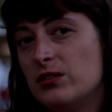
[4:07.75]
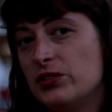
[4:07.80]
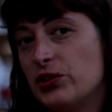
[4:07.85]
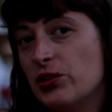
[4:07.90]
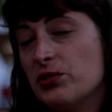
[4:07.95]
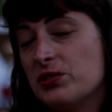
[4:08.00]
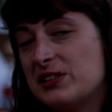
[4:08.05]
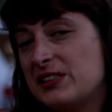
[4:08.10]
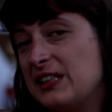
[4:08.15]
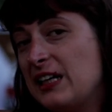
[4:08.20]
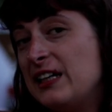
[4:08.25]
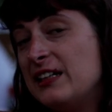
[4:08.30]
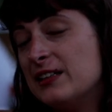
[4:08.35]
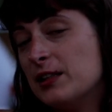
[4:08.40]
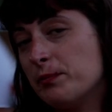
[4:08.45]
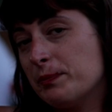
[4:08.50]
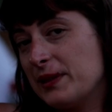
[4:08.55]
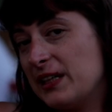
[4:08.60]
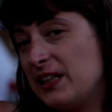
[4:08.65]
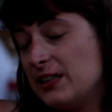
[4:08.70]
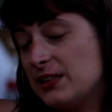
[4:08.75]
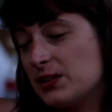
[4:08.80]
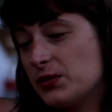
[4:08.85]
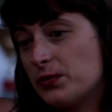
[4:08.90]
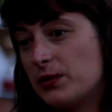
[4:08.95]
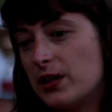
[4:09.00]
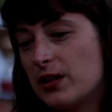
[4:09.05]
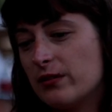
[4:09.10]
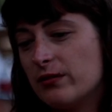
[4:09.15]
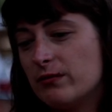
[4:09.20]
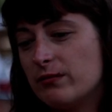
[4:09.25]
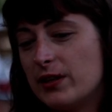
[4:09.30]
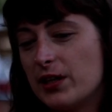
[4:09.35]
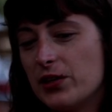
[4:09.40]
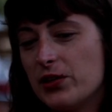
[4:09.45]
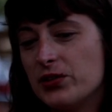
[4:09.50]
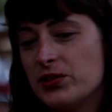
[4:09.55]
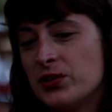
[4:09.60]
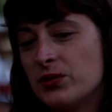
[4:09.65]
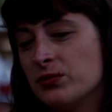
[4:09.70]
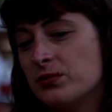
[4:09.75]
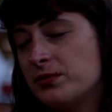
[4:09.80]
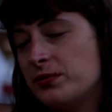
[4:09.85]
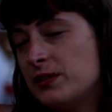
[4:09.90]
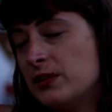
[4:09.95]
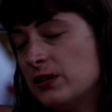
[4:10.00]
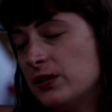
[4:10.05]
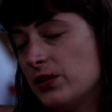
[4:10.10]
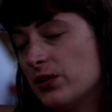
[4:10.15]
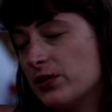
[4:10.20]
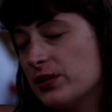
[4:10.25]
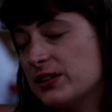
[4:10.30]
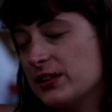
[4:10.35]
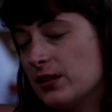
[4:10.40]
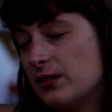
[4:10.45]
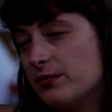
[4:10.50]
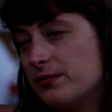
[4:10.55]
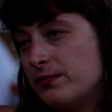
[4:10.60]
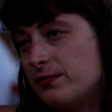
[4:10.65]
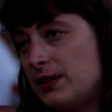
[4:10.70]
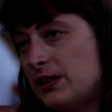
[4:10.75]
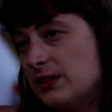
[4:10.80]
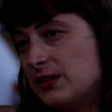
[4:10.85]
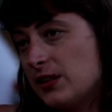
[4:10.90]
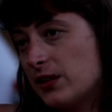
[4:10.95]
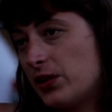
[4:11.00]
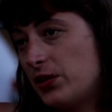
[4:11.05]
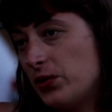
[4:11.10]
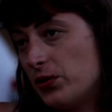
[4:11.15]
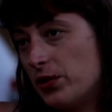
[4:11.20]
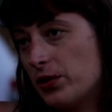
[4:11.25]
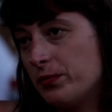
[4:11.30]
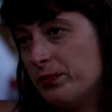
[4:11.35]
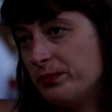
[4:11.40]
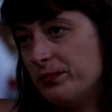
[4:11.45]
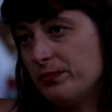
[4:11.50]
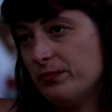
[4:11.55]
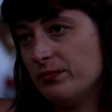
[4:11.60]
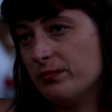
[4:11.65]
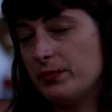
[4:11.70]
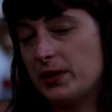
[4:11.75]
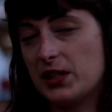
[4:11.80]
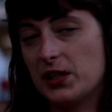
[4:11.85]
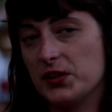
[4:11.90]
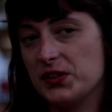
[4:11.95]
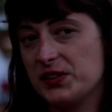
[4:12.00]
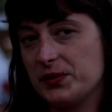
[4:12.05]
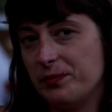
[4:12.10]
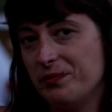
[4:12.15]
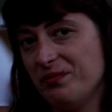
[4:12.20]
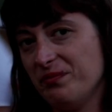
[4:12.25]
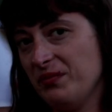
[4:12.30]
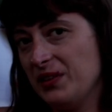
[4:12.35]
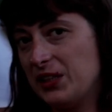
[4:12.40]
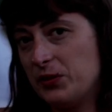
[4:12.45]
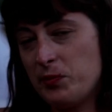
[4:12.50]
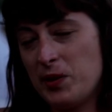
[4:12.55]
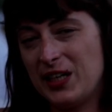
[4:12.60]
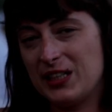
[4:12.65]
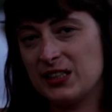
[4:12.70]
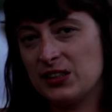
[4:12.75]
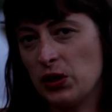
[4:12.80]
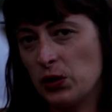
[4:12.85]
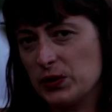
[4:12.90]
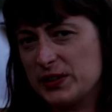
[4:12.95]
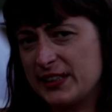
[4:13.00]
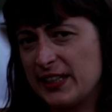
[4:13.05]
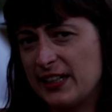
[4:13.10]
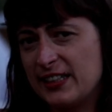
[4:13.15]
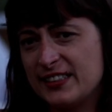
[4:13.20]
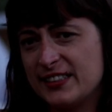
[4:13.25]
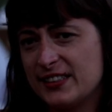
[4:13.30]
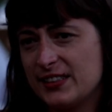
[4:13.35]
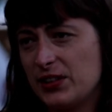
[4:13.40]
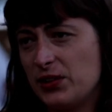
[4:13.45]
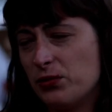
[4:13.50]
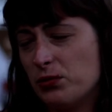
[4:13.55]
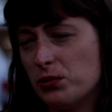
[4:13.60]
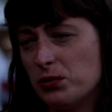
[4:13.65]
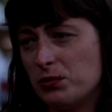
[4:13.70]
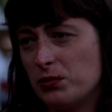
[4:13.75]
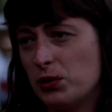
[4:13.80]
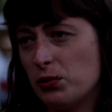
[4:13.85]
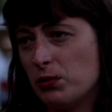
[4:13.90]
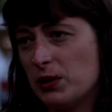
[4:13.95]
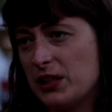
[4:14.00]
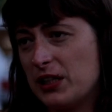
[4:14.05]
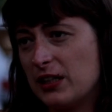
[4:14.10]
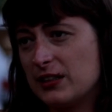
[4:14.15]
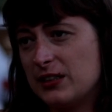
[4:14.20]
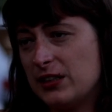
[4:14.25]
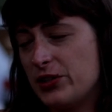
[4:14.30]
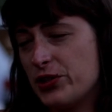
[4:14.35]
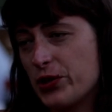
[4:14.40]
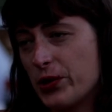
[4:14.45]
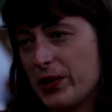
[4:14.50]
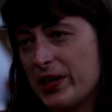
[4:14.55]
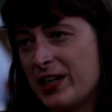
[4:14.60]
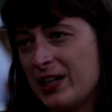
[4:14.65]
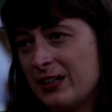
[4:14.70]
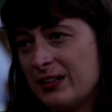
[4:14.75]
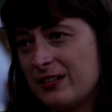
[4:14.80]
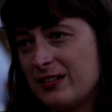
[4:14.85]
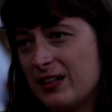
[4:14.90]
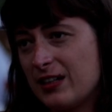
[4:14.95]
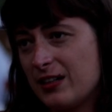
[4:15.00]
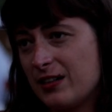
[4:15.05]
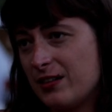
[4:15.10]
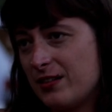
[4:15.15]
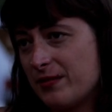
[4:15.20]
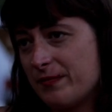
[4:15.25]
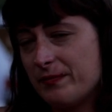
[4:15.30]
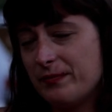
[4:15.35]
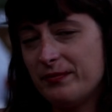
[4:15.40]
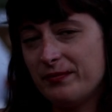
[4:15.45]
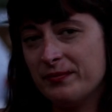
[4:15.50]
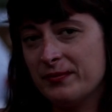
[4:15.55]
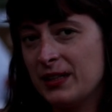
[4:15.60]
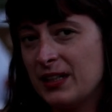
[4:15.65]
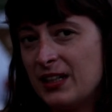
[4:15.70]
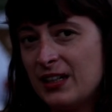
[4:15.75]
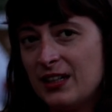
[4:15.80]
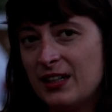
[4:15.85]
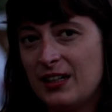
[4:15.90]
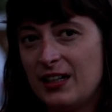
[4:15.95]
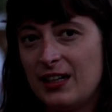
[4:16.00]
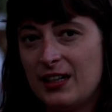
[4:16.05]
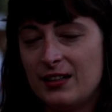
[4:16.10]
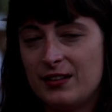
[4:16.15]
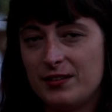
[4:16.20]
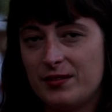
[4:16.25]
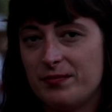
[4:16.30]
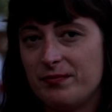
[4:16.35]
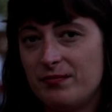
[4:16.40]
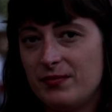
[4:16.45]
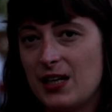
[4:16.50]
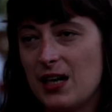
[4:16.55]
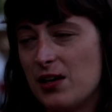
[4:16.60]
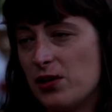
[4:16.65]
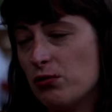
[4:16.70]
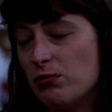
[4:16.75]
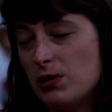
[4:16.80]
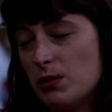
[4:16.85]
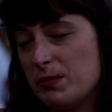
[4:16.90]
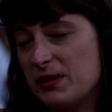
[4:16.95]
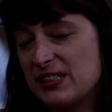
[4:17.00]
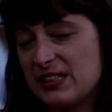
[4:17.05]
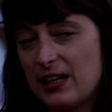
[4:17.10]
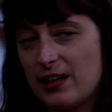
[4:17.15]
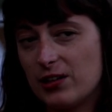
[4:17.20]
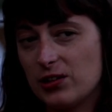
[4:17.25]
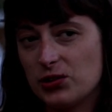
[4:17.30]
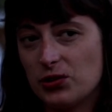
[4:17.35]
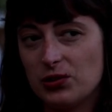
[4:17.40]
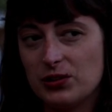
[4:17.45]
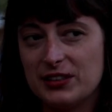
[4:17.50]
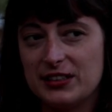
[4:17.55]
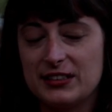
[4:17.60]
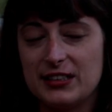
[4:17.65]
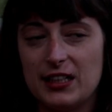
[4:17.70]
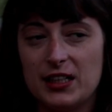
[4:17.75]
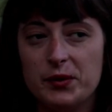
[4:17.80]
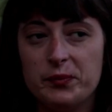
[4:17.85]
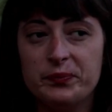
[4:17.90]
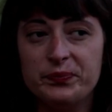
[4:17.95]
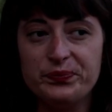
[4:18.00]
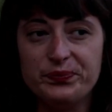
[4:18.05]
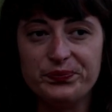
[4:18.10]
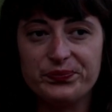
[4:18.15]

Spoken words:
Don't stay in a place where you don't feel yourself insecure, because it makes no sense. You will not enjoy it, and yeah, you will be scared all the time.